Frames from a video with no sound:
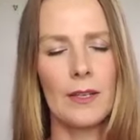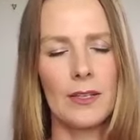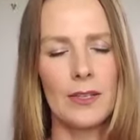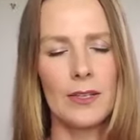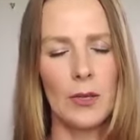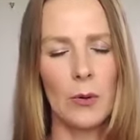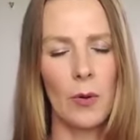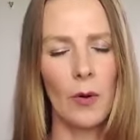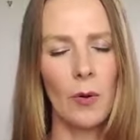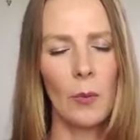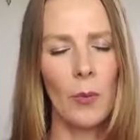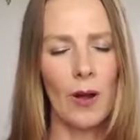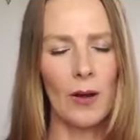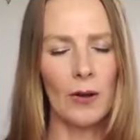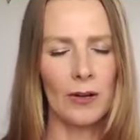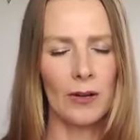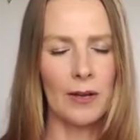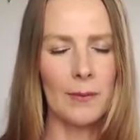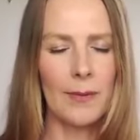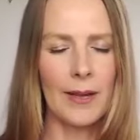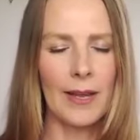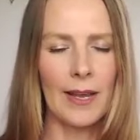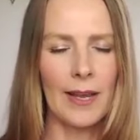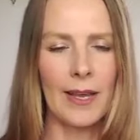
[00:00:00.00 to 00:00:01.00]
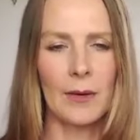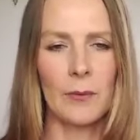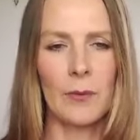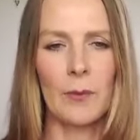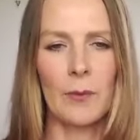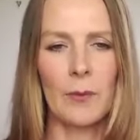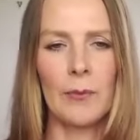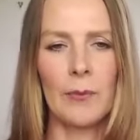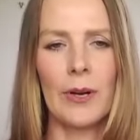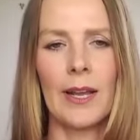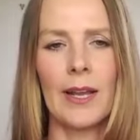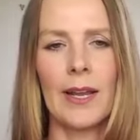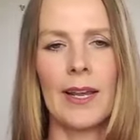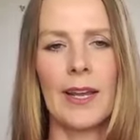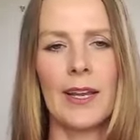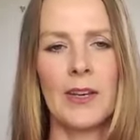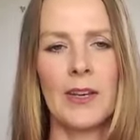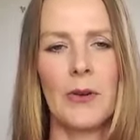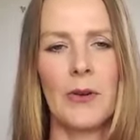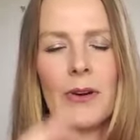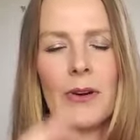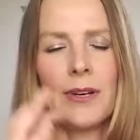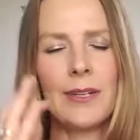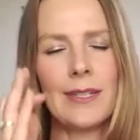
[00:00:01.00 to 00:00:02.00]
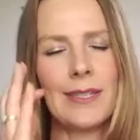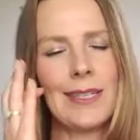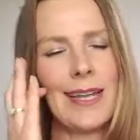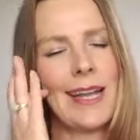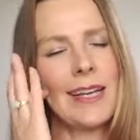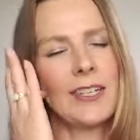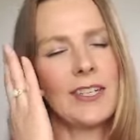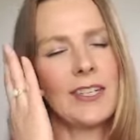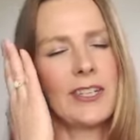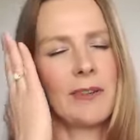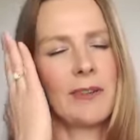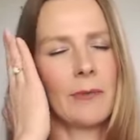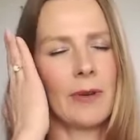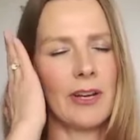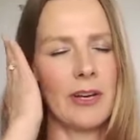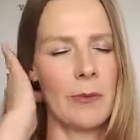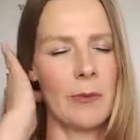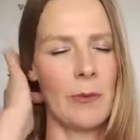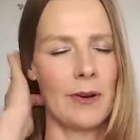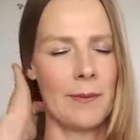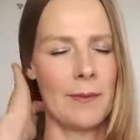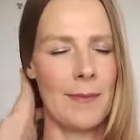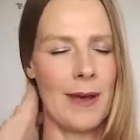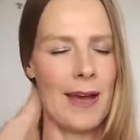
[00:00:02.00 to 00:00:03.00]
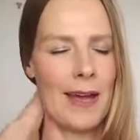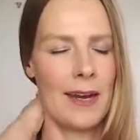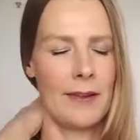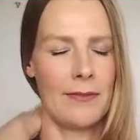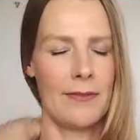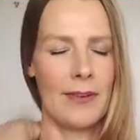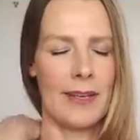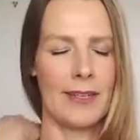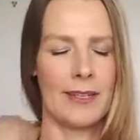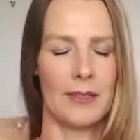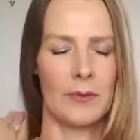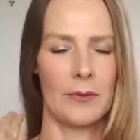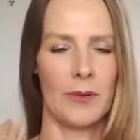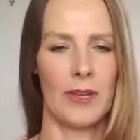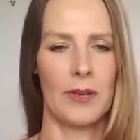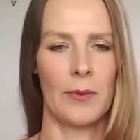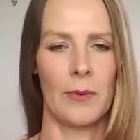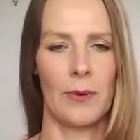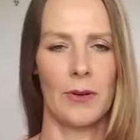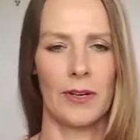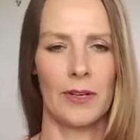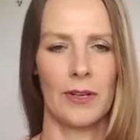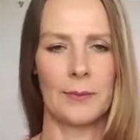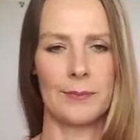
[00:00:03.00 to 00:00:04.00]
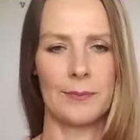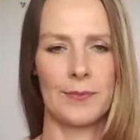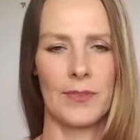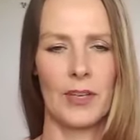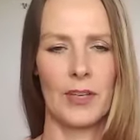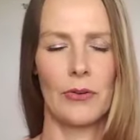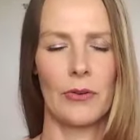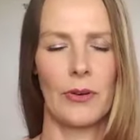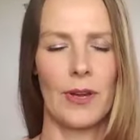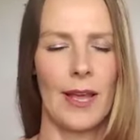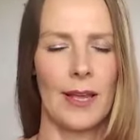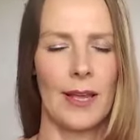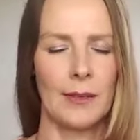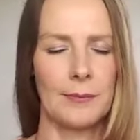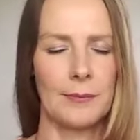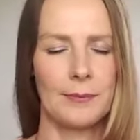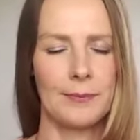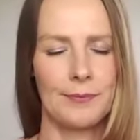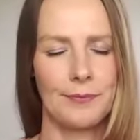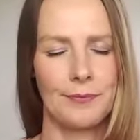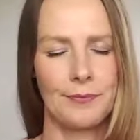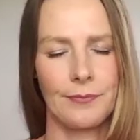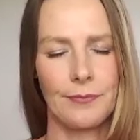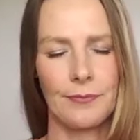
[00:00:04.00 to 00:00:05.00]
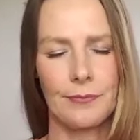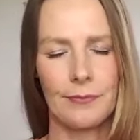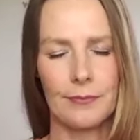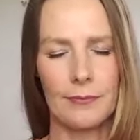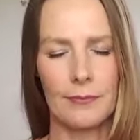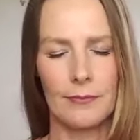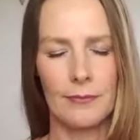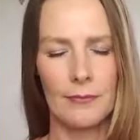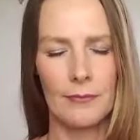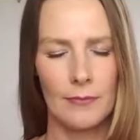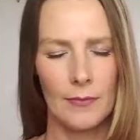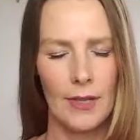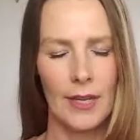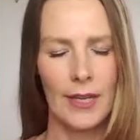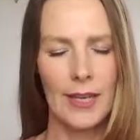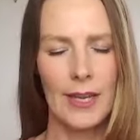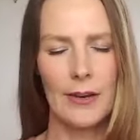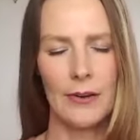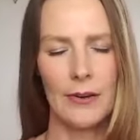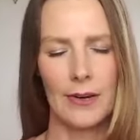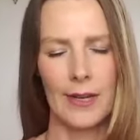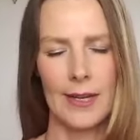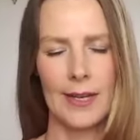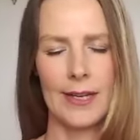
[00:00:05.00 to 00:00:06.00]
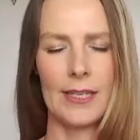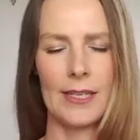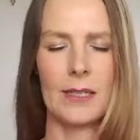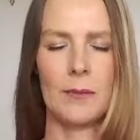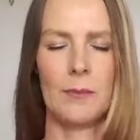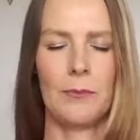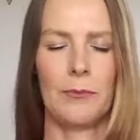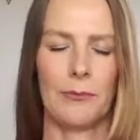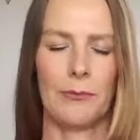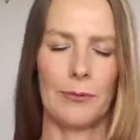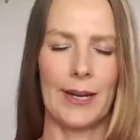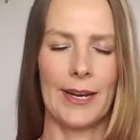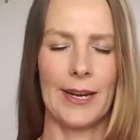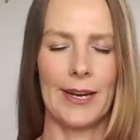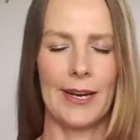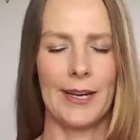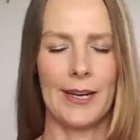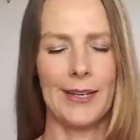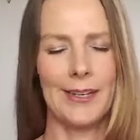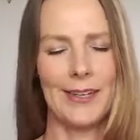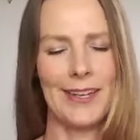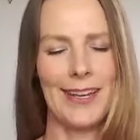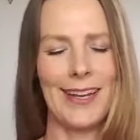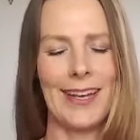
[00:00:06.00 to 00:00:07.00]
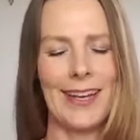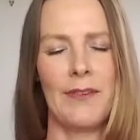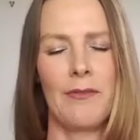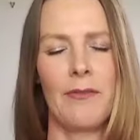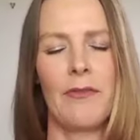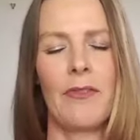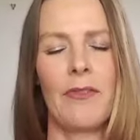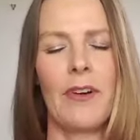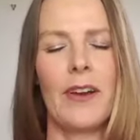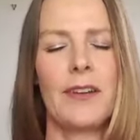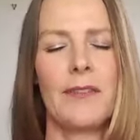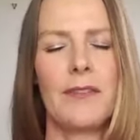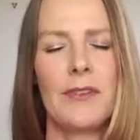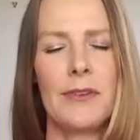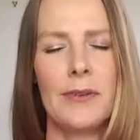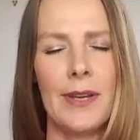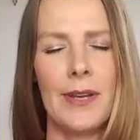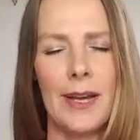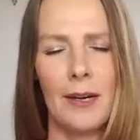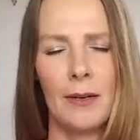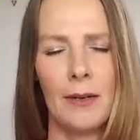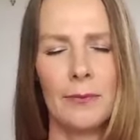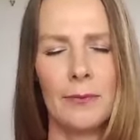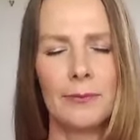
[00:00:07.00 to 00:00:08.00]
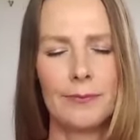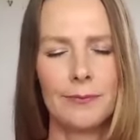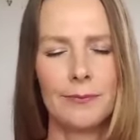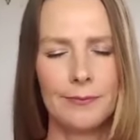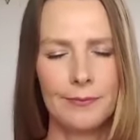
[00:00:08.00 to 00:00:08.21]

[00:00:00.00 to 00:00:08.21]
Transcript: So we're welcoming in, we're bringing in your intention, what you want to manifest, what you want to create. Here it is, bringing it in front of you now.